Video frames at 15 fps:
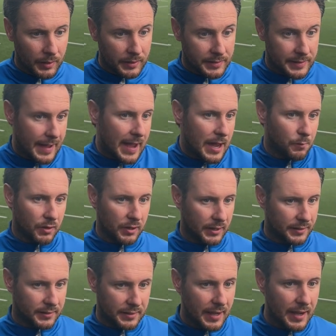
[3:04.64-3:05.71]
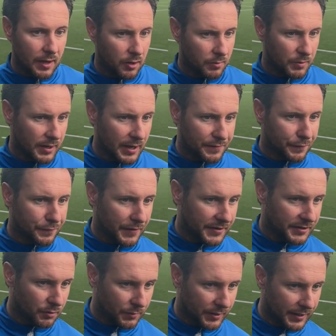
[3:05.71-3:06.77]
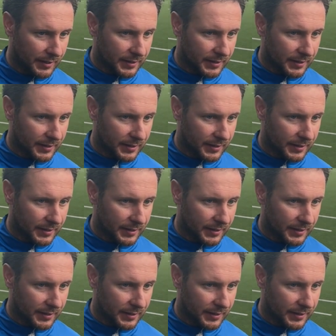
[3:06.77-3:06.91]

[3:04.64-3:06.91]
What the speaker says: Yeah, well, like, yeah, we have to find a way.